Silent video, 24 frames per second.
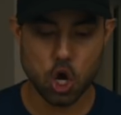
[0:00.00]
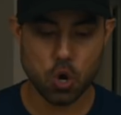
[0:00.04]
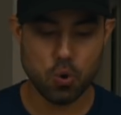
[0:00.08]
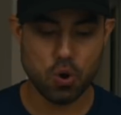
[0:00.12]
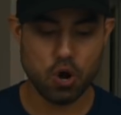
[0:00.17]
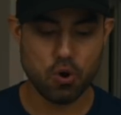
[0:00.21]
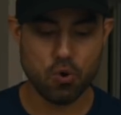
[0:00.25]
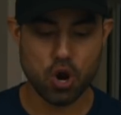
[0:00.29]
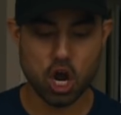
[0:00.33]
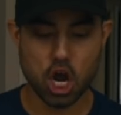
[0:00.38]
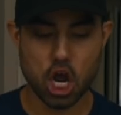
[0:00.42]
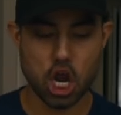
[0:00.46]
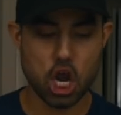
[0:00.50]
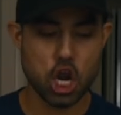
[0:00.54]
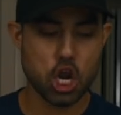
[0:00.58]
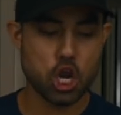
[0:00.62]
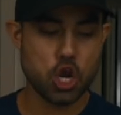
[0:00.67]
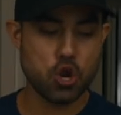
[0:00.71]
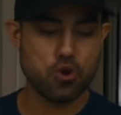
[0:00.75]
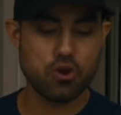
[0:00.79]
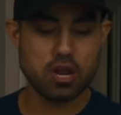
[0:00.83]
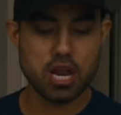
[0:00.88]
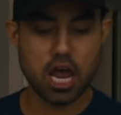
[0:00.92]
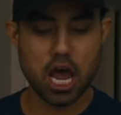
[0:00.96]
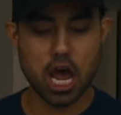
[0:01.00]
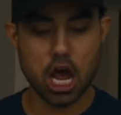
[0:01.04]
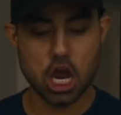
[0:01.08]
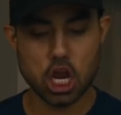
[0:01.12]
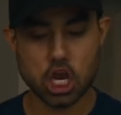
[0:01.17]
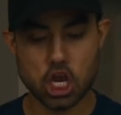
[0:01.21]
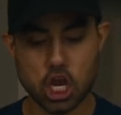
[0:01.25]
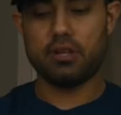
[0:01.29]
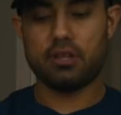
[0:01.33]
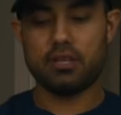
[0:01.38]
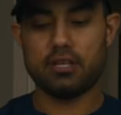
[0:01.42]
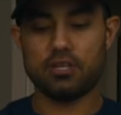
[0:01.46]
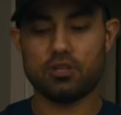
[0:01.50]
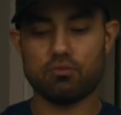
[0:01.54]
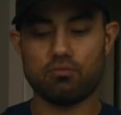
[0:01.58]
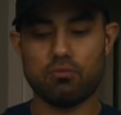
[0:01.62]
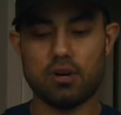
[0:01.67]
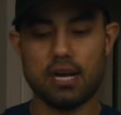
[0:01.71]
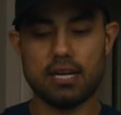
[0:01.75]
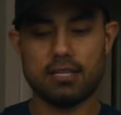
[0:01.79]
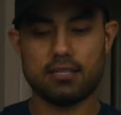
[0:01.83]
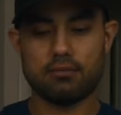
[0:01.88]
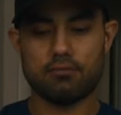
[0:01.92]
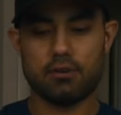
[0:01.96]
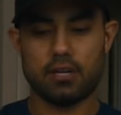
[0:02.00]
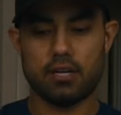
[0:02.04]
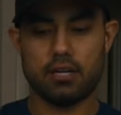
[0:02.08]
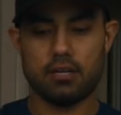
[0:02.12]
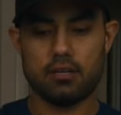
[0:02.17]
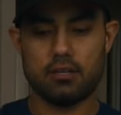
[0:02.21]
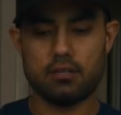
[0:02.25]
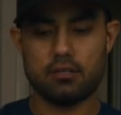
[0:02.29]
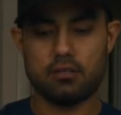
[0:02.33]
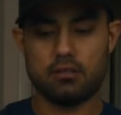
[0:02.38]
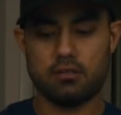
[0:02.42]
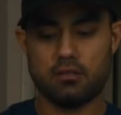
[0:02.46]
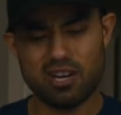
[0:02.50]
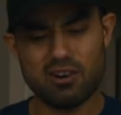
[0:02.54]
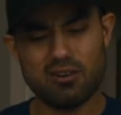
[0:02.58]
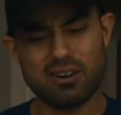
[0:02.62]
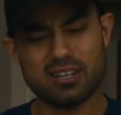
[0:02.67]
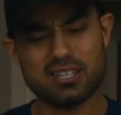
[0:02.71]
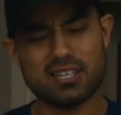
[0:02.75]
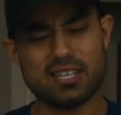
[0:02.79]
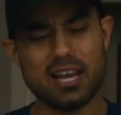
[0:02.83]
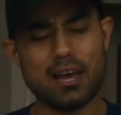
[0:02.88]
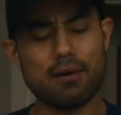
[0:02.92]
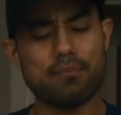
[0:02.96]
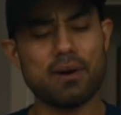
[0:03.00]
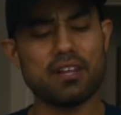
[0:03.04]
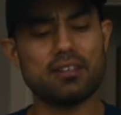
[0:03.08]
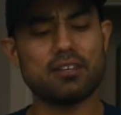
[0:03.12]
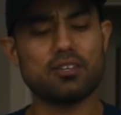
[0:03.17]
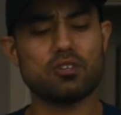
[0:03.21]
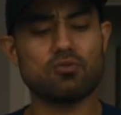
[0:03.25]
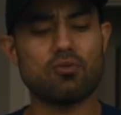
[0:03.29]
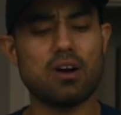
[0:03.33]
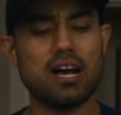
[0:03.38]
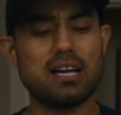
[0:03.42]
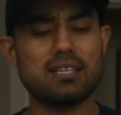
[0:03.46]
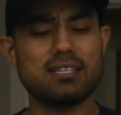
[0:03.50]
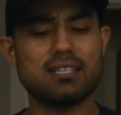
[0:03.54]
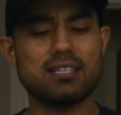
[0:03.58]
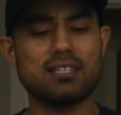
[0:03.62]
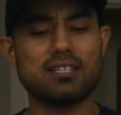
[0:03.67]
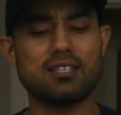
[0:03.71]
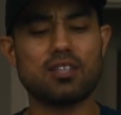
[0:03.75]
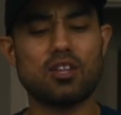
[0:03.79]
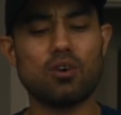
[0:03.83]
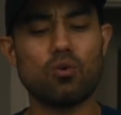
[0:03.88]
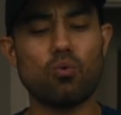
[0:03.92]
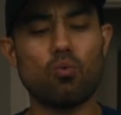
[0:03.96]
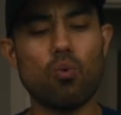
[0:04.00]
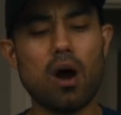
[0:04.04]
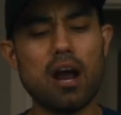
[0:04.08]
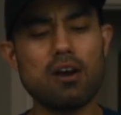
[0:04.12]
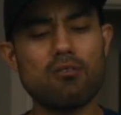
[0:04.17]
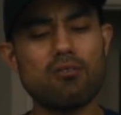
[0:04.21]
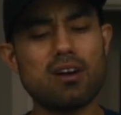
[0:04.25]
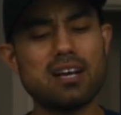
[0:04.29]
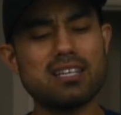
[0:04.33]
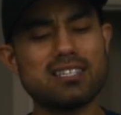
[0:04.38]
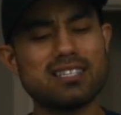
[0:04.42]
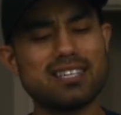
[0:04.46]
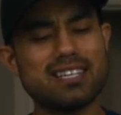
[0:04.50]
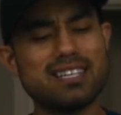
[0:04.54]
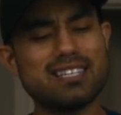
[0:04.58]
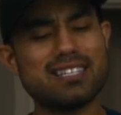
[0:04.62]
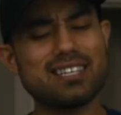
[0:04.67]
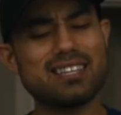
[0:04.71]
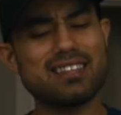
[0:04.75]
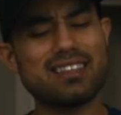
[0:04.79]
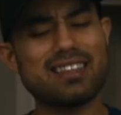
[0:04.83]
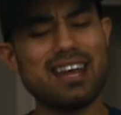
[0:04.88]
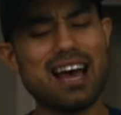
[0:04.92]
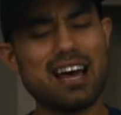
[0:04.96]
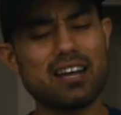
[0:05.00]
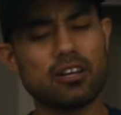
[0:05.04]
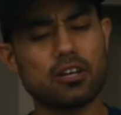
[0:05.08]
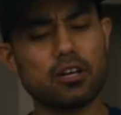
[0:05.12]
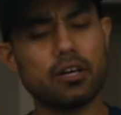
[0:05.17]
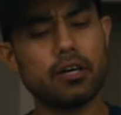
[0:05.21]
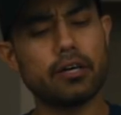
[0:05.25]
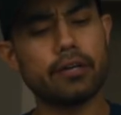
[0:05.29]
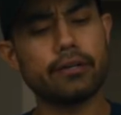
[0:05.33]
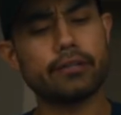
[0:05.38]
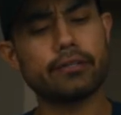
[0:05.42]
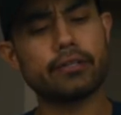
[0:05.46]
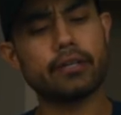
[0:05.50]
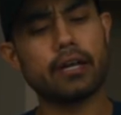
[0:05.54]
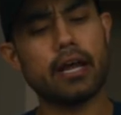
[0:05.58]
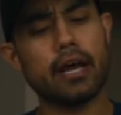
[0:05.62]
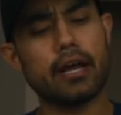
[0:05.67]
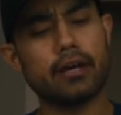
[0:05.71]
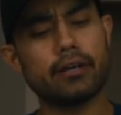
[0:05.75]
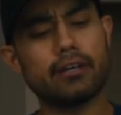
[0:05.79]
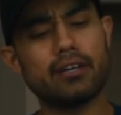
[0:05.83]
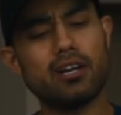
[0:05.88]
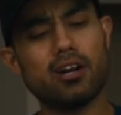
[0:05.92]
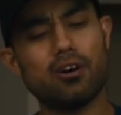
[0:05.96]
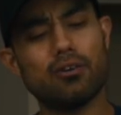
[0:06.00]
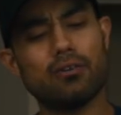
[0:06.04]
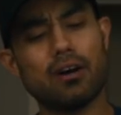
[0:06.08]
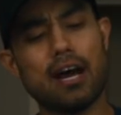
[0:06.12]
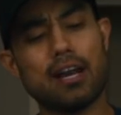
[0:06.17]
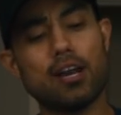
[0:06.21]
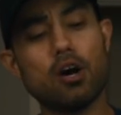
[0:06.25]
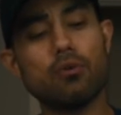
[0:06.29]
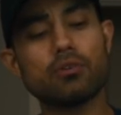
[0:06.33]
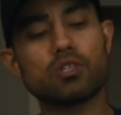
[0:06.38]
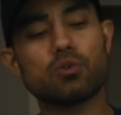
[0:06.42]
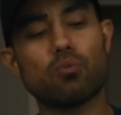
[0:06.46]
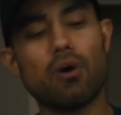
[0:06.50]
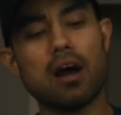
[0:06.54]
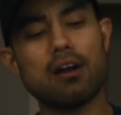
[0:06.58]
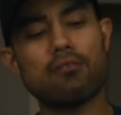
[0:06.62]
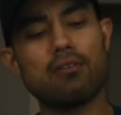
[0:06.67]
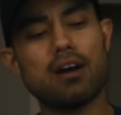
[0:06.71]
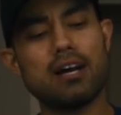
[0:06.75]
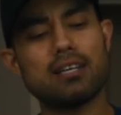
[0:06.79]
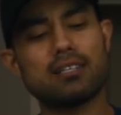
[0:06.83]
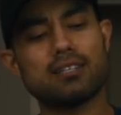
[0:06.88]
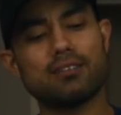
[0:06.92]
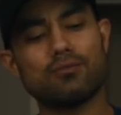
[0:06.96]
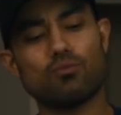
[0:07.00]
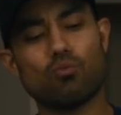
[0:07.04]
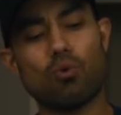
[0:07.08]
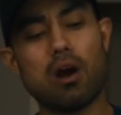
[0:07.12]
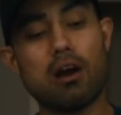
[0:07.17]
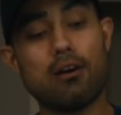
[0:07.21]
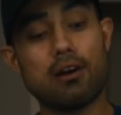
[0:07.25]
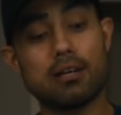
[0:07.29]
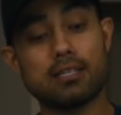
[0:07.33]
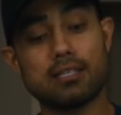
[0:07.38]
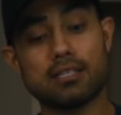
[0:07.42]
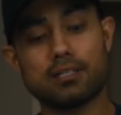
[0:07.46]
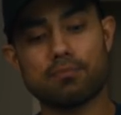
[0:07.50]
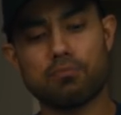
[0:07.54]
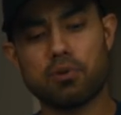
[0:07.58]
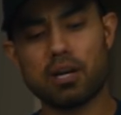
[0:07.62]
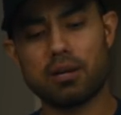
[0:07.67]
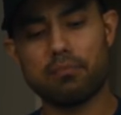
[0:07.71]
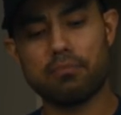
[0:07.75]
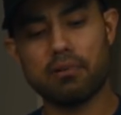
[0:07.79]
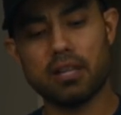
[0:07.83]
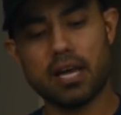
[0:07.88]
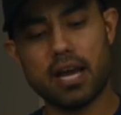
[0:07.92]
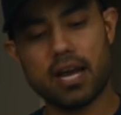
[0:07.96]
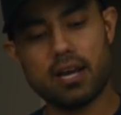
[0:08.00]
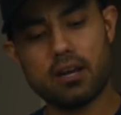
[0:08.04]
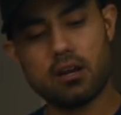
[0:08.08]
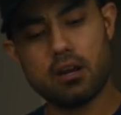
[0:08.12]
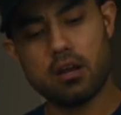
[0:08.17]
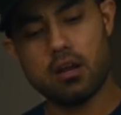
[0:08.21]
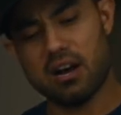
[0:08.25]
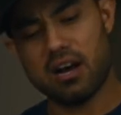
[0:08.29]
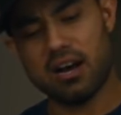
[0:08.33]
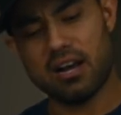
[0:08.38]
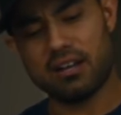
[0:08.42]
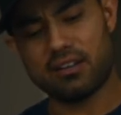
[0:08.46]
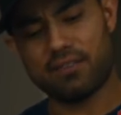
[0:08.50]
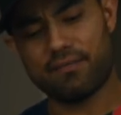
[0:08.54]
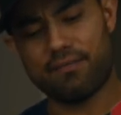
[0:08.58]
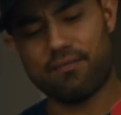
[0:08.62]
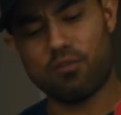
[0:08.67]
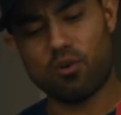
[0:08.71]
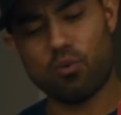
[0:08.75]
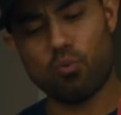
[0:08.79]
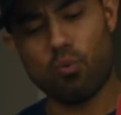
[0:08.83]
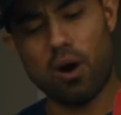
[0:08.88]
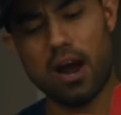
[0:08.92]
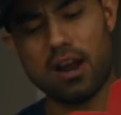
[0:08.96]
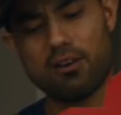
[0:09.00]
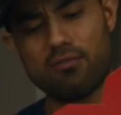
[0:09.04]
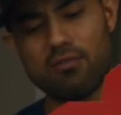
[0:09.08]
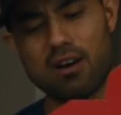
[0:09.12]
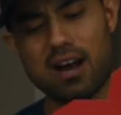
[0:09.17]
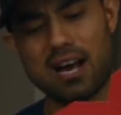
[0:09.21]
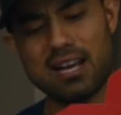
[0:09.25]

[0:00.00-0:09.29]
what are we gonna do next? Put this rice right here you know what I'll say about this rice is the white rice isn't that good today. You know, I know it's white rice and white rice is pretty plain, but for white